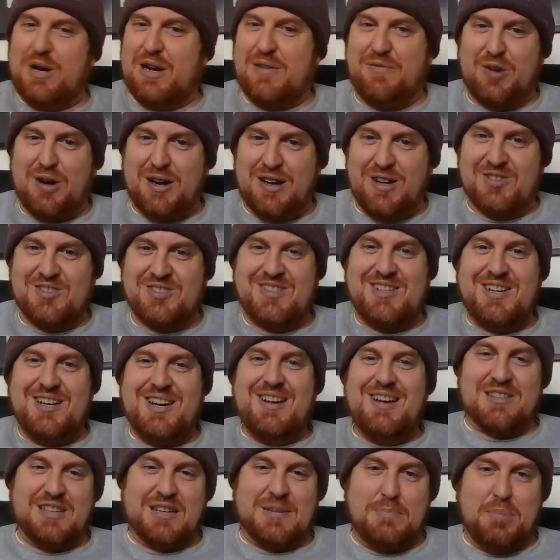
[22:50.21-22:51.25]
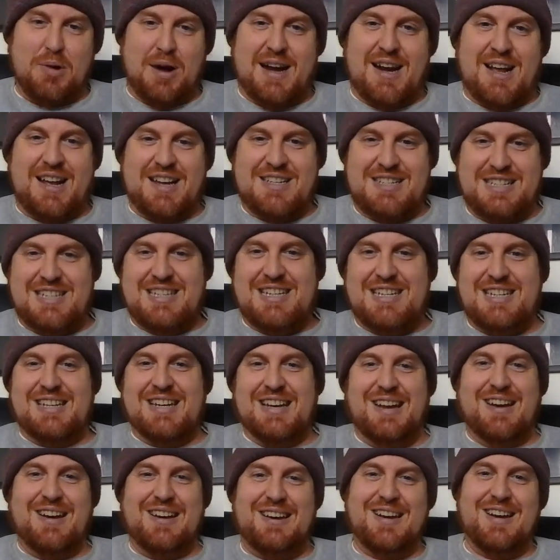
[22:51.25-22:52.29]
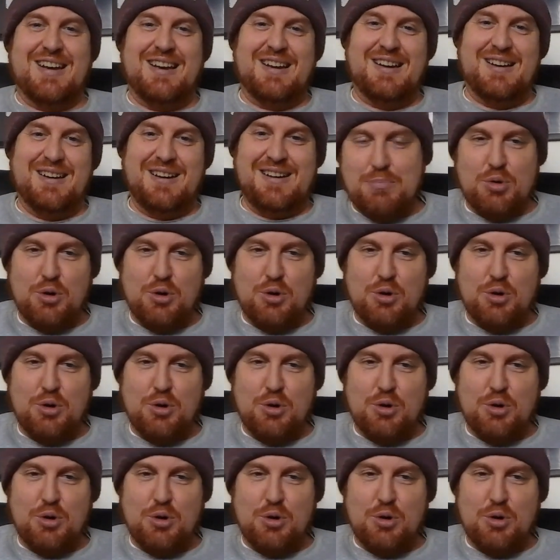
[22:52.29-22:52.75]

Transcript: whatever else, it's like Bright ID and uh,